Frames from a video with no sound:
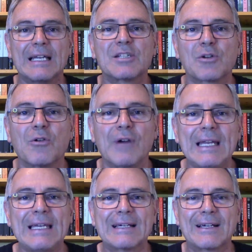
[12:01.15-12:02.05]
is
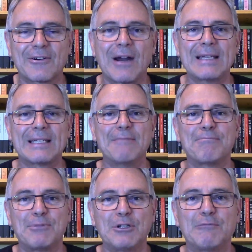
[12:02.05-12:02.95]
already a great
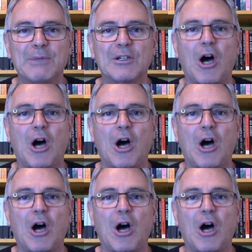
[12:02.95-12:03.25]
improvement